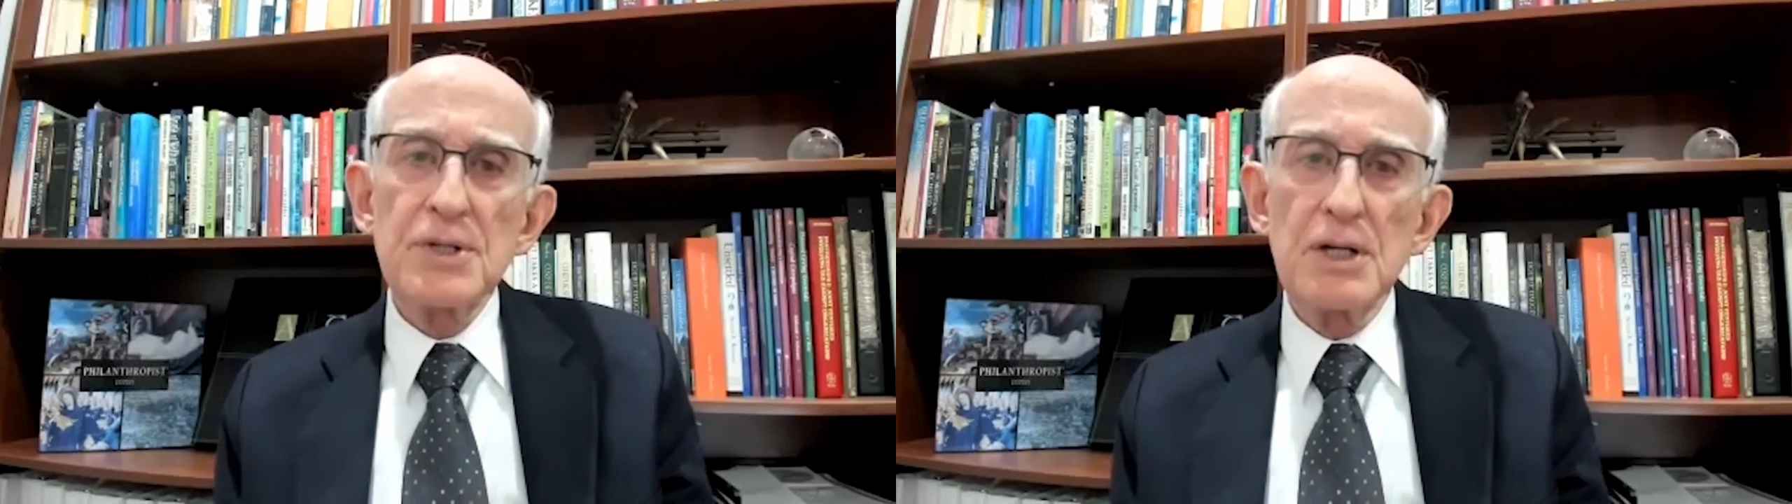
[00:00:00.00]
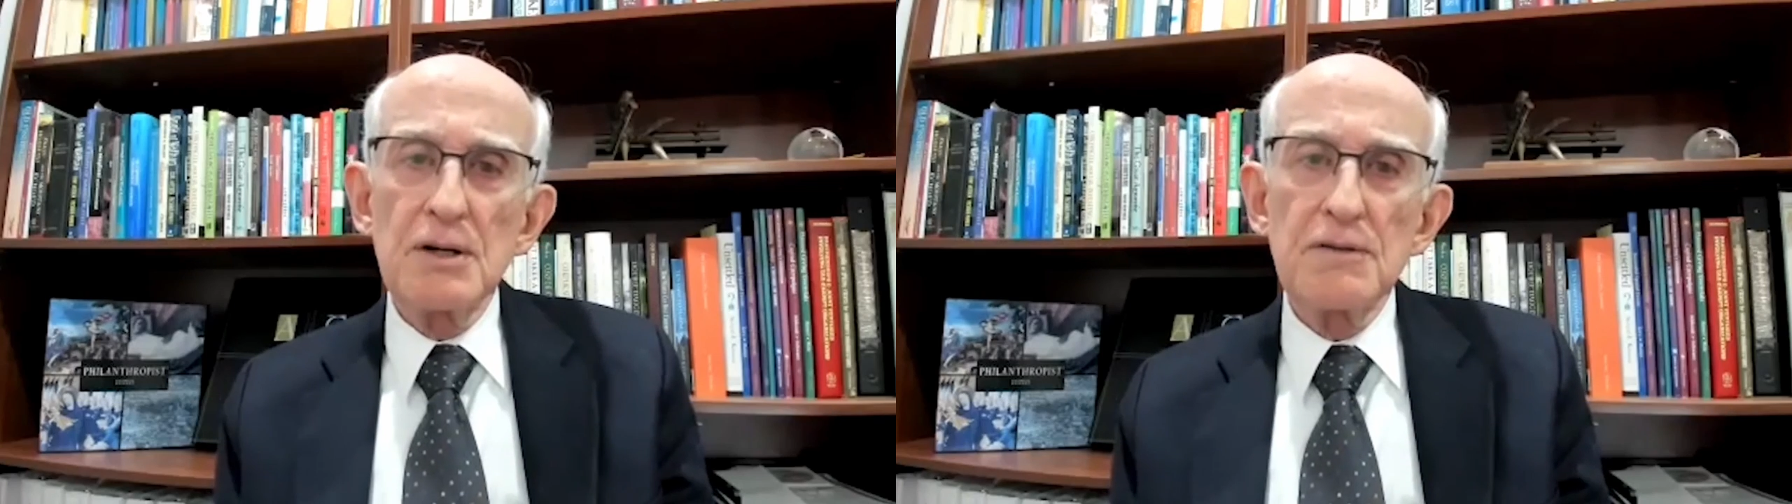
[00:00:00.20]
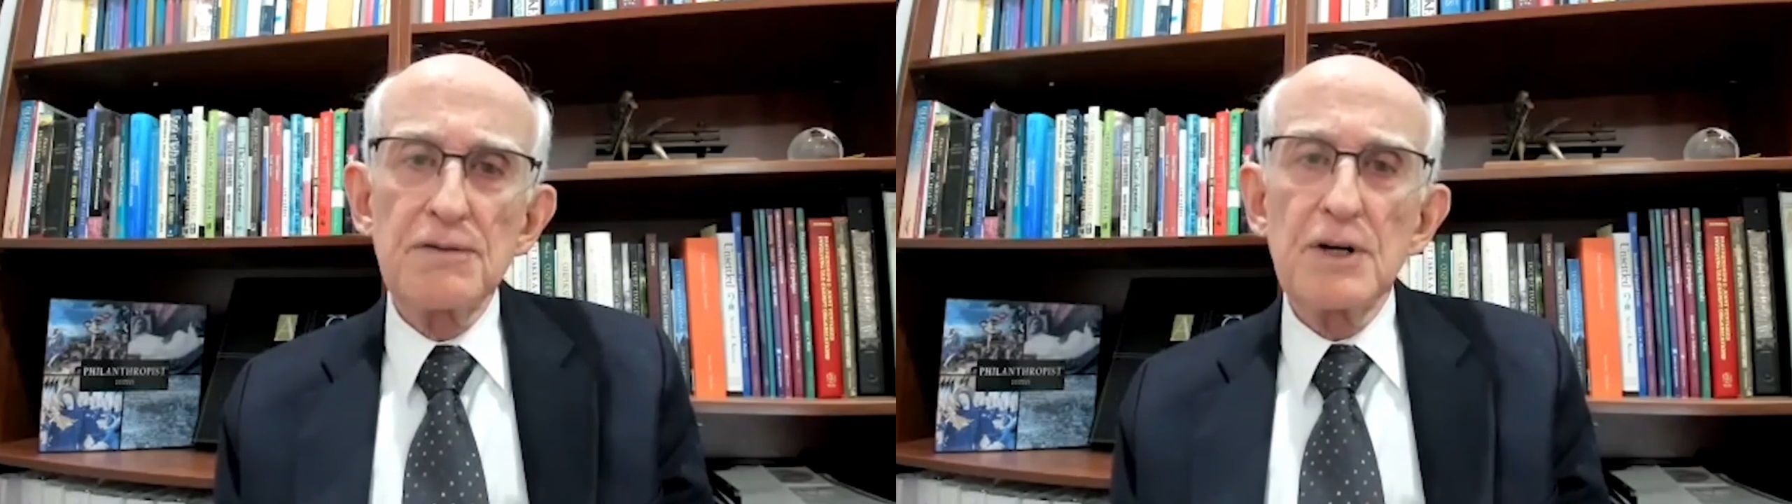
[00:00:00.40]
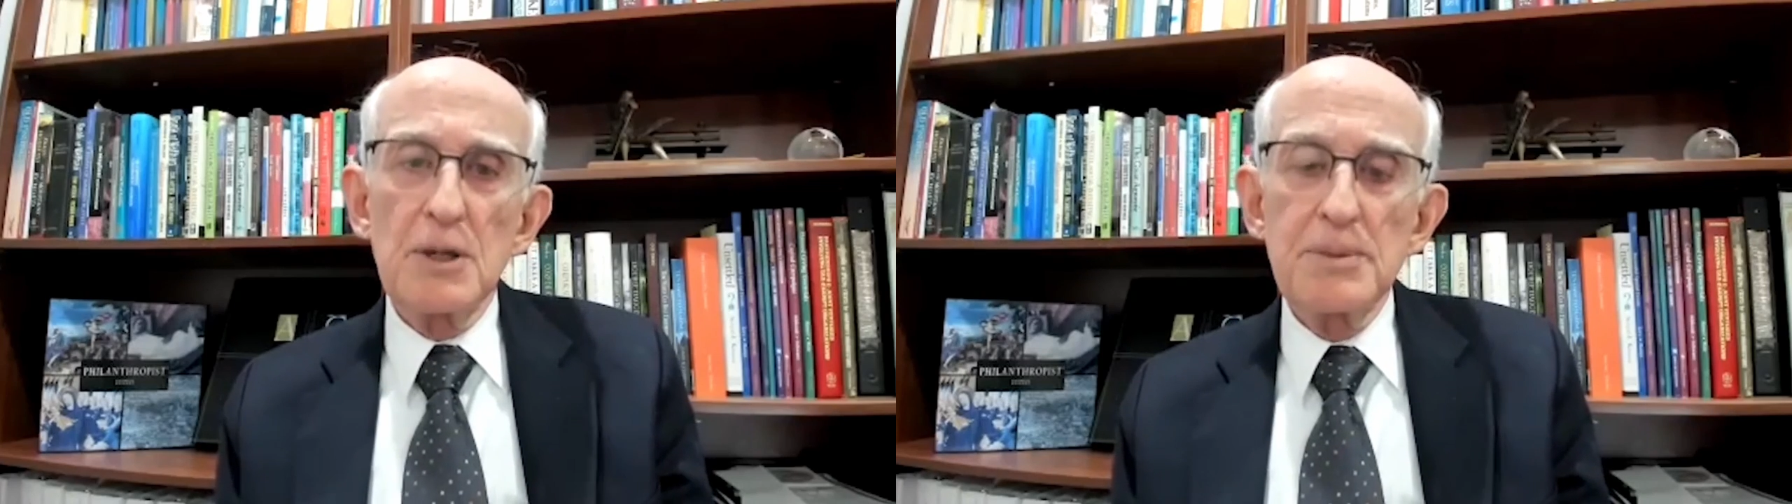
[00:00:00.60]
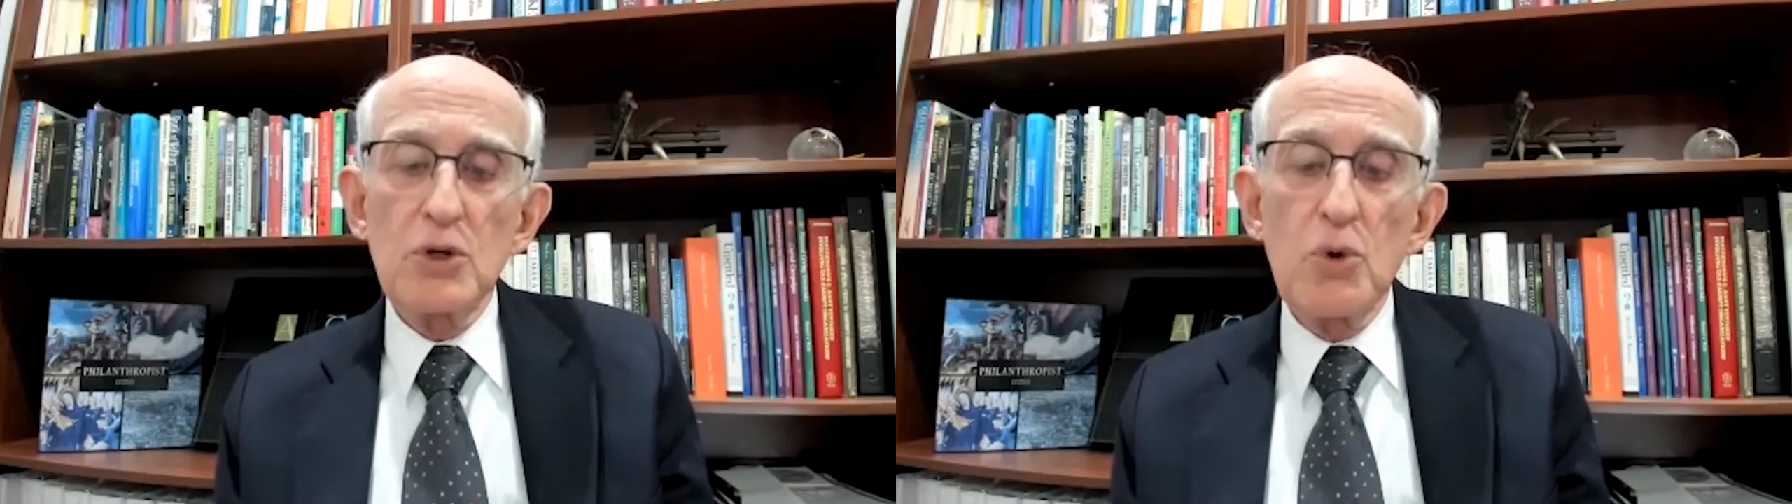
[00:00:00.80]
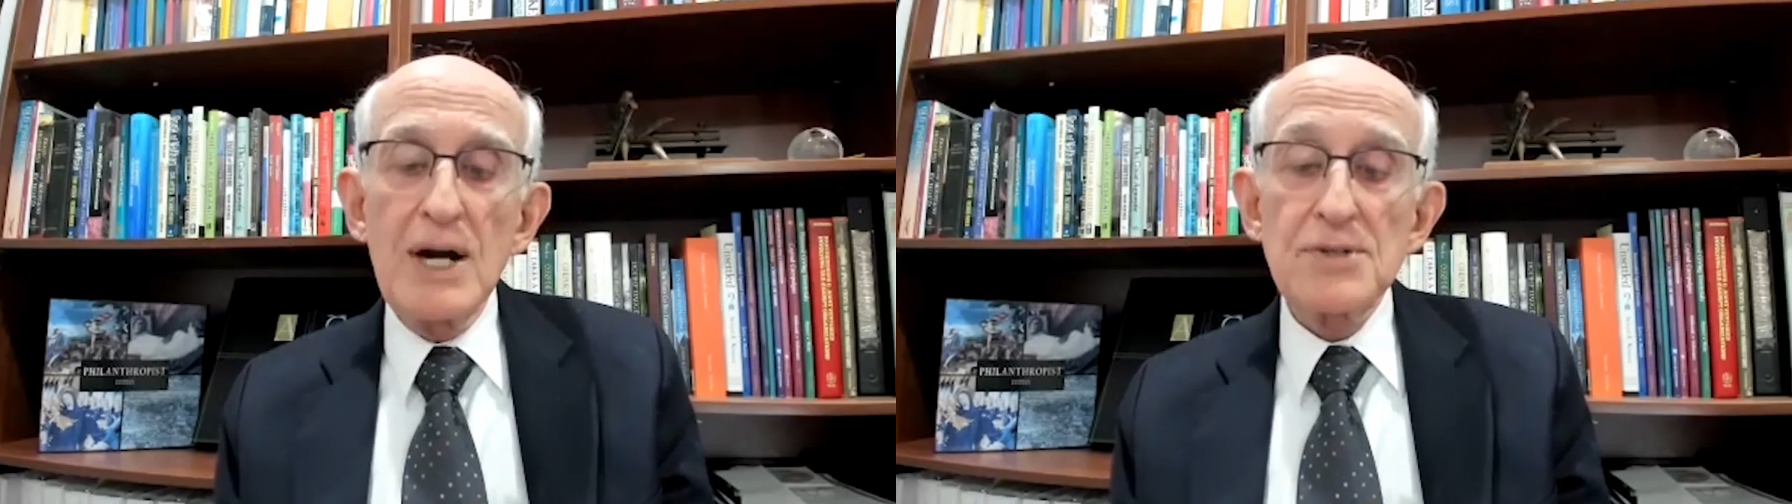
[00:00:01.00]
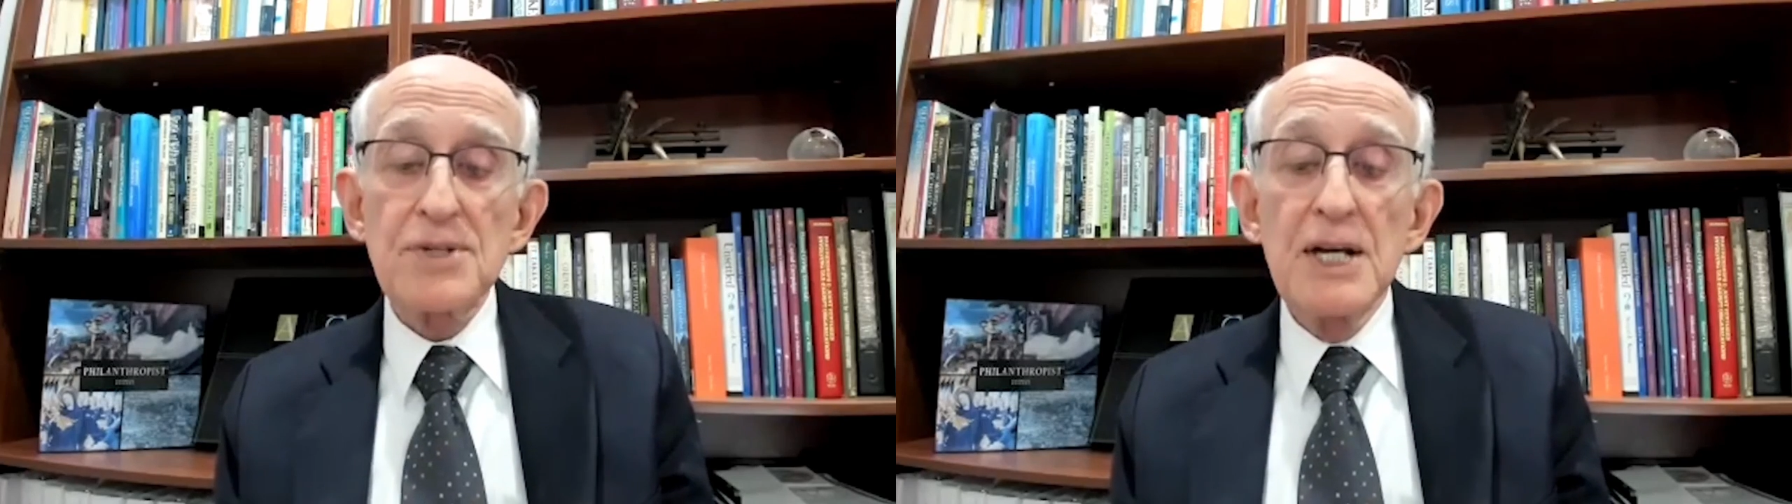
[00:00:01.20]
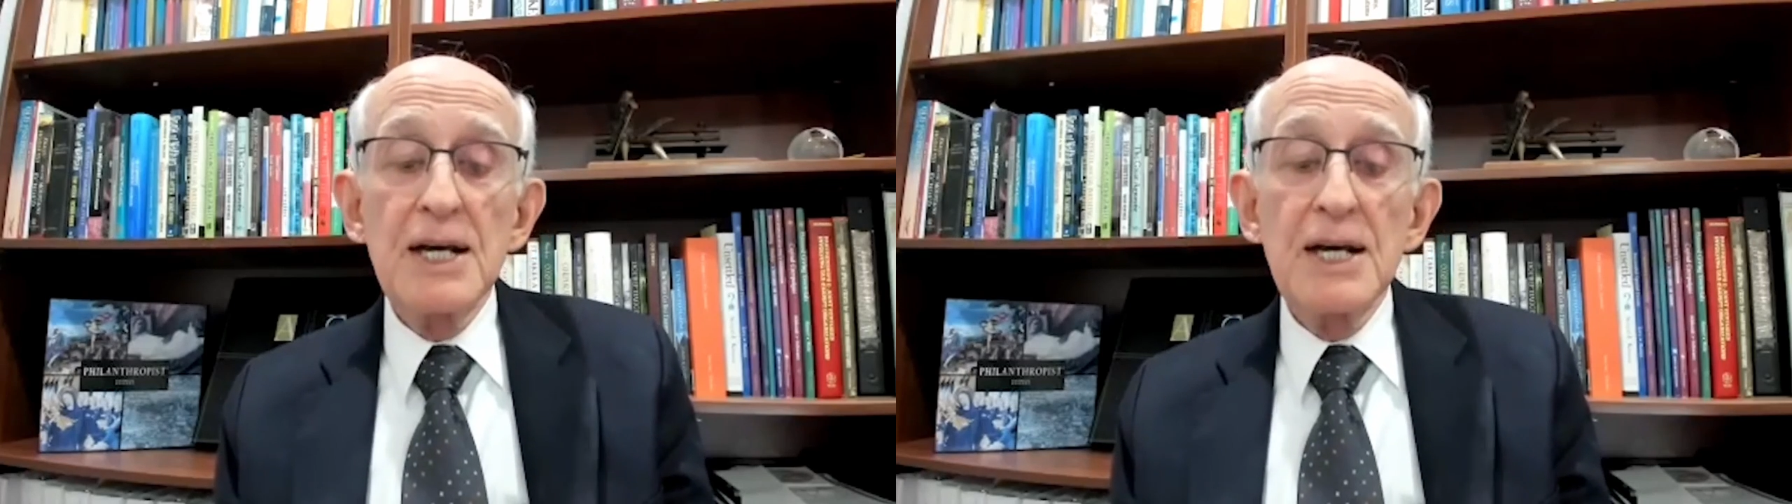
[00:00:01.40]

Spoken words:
of a bequest